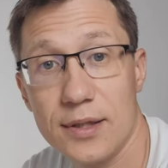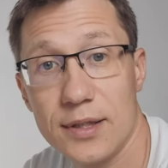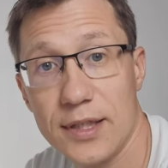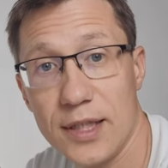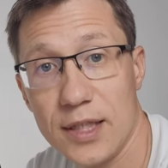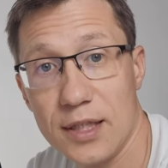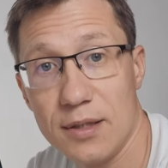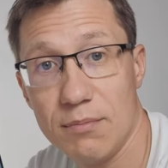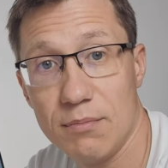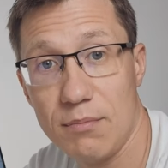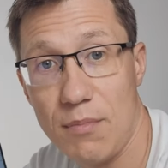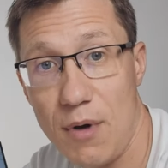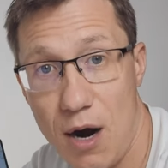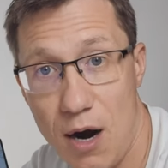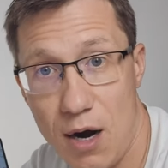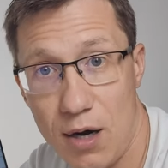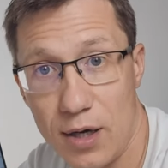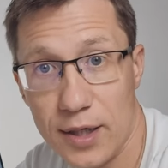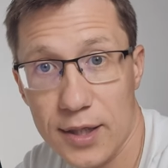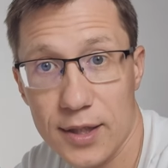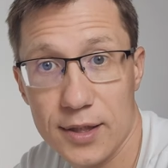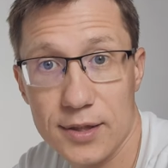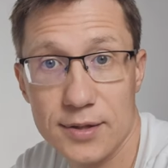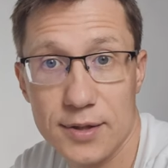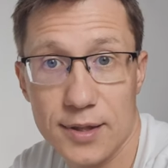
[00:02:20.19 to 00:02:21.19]
can
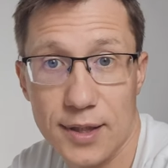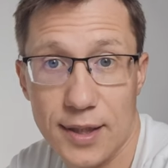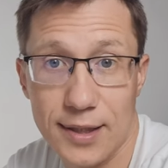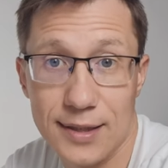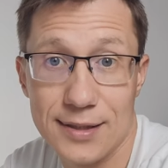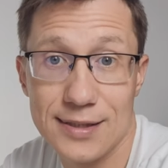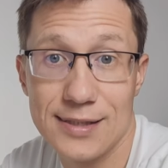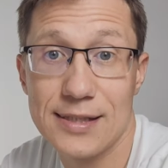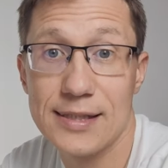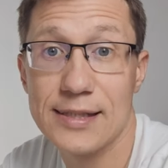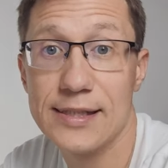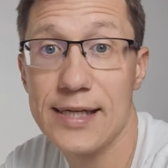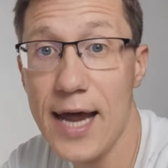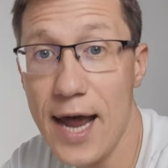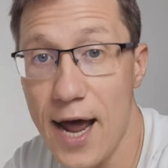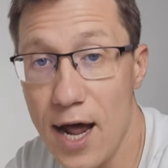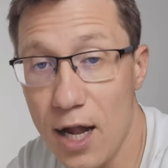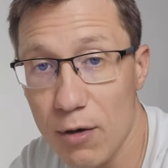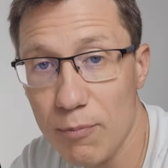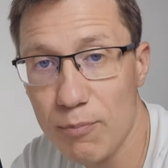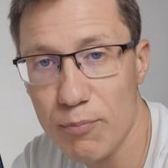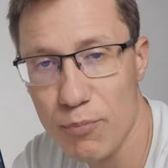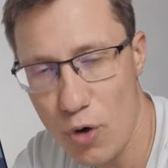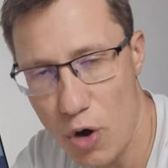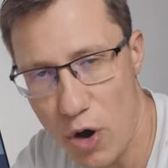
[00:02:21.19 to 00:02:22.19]
market and
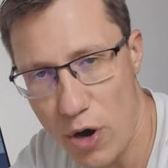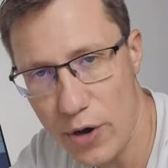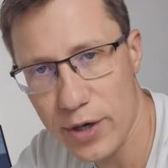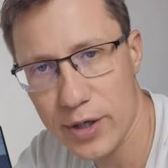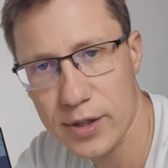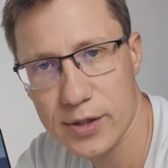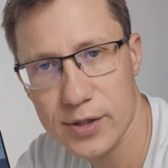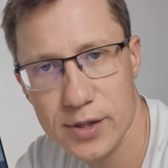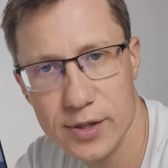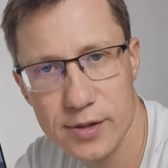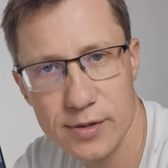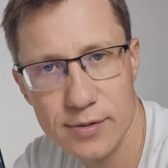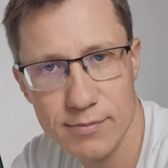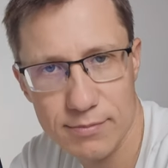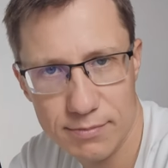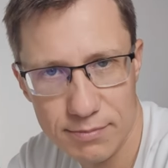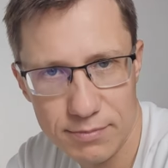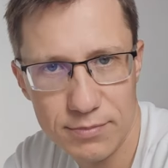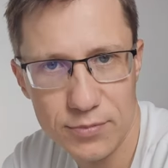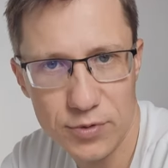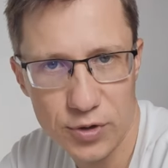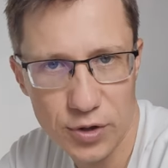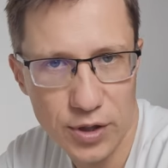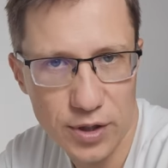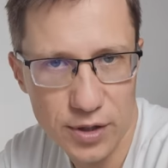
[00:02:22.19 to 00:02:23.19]
sell products
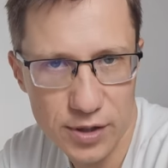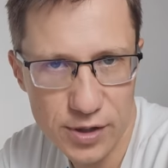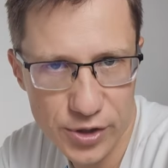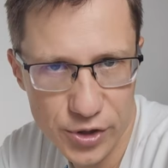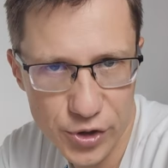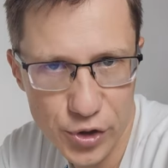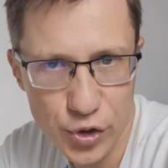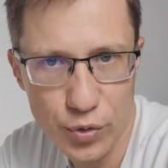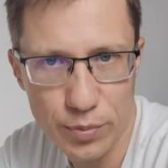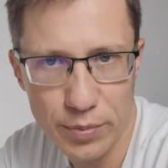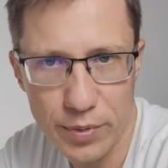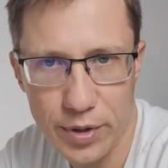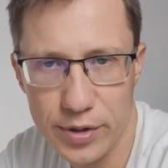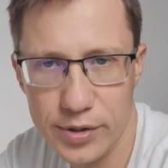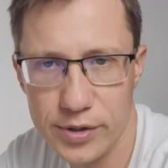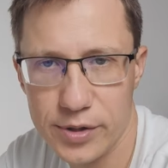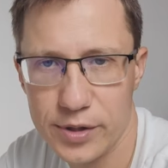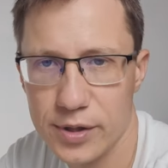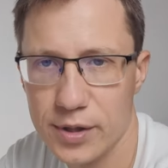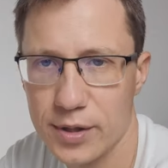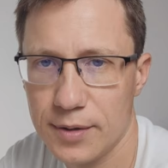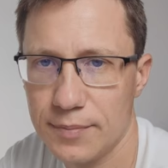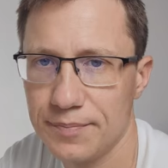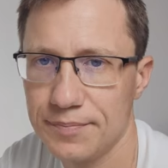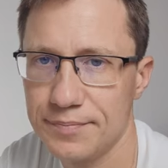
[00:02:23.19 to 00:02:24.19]
to
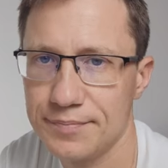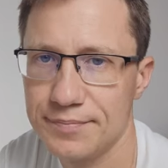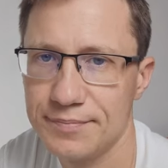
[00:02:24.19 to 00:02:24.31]
consumers.